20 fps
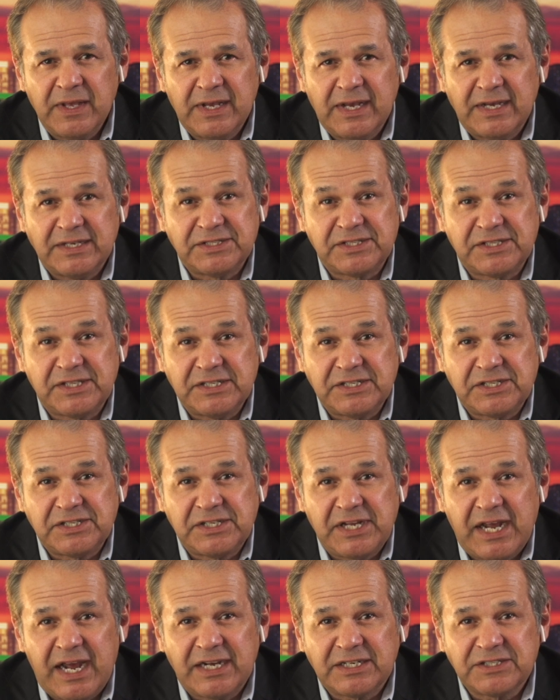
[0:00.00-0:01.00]
As this
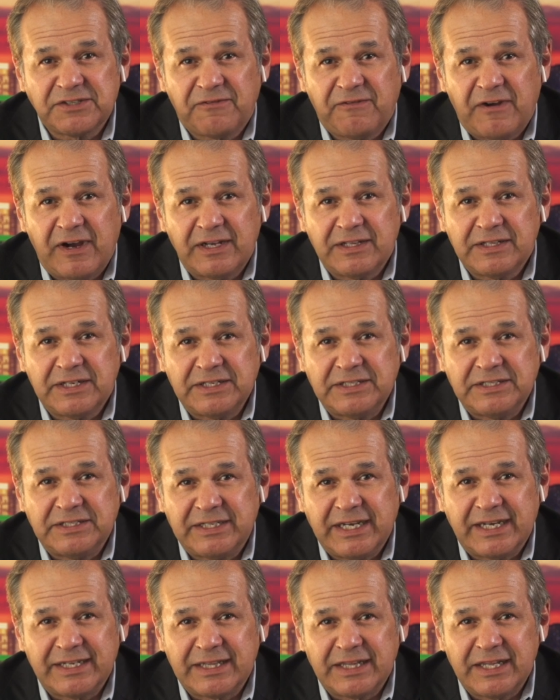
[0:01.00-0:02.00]
tax filing
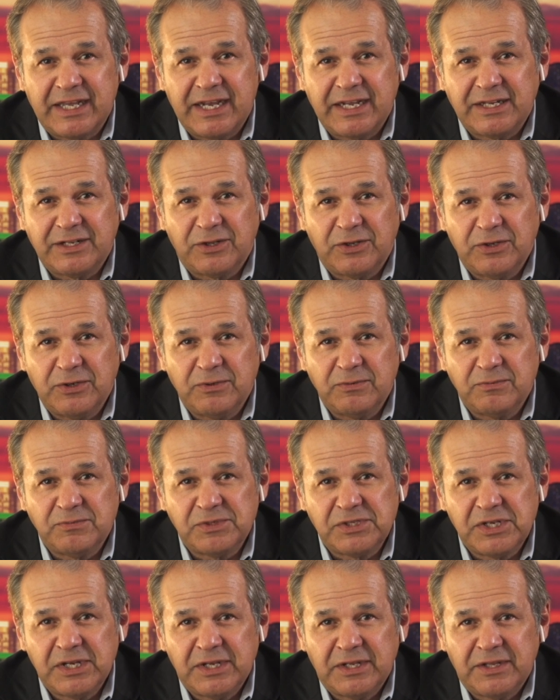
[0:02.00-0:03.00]
deadline
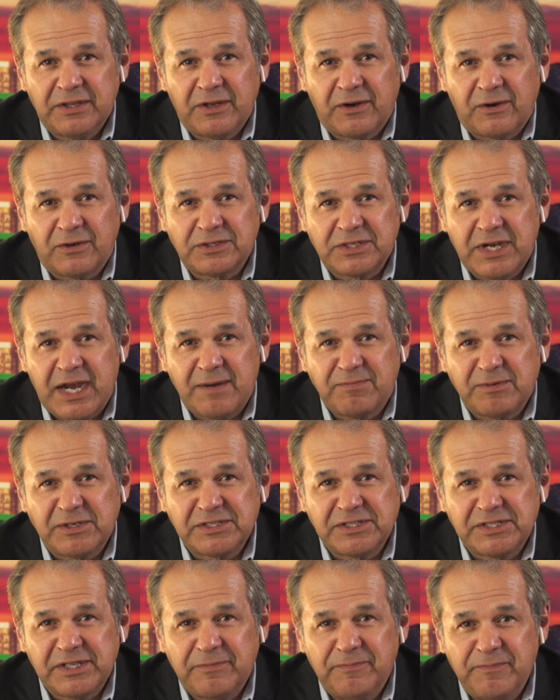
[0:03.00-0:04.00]
looms, there are
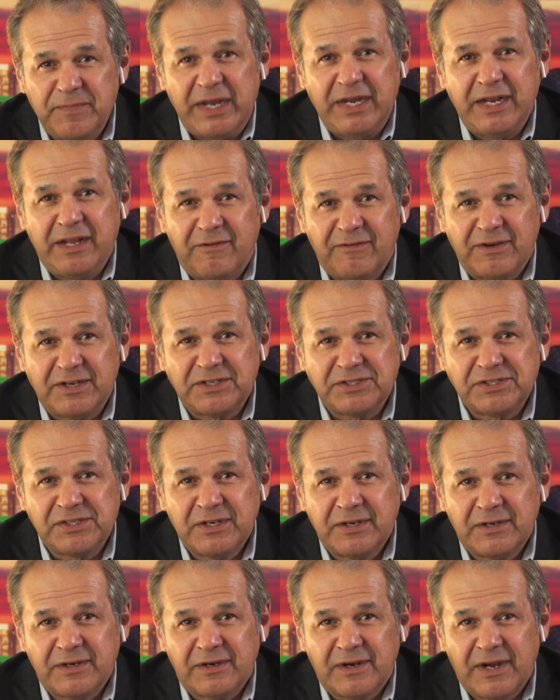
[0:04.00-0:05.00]
topics that many of us
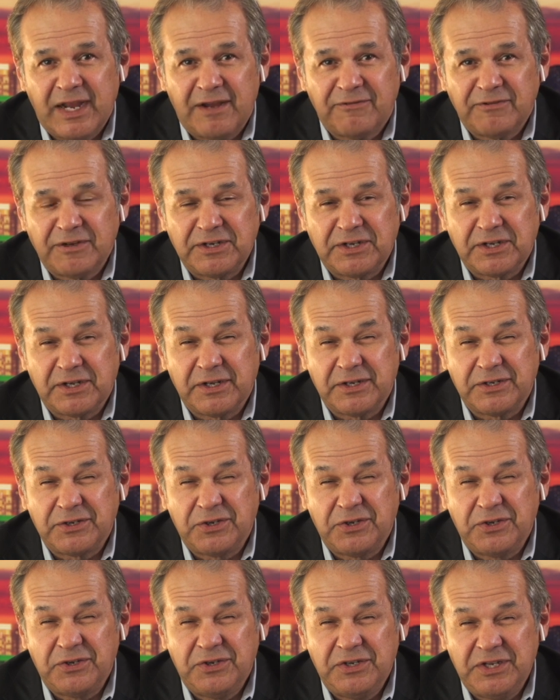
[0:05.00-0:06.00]
are having to
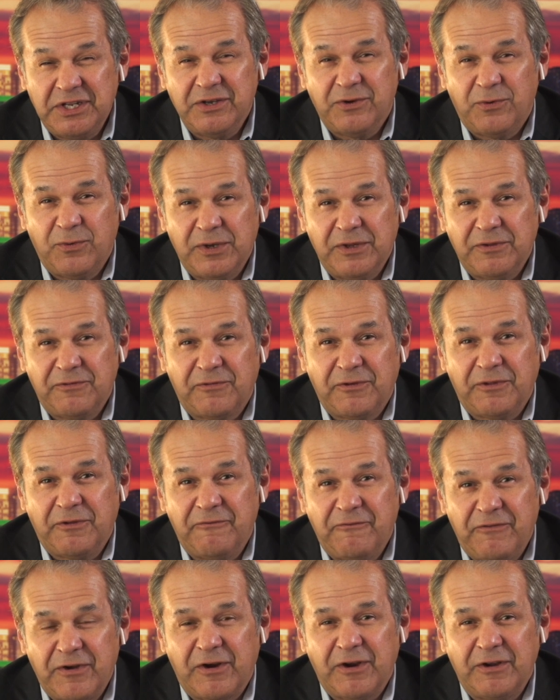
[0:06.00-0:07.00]
deal with for the
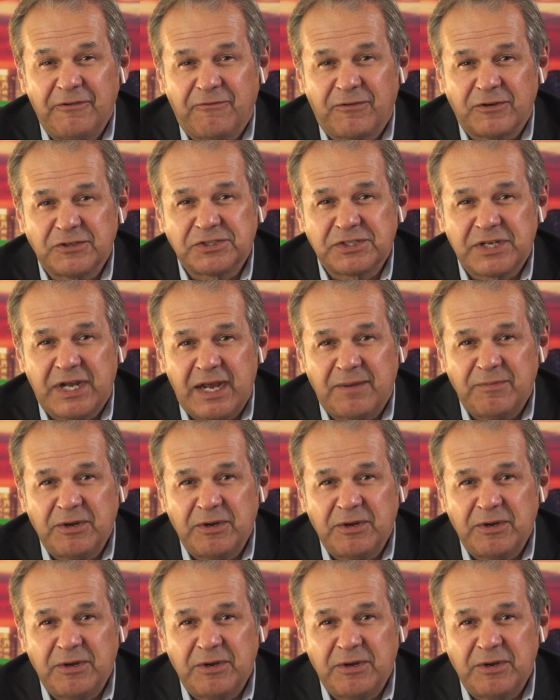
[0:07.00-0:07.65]
very first time.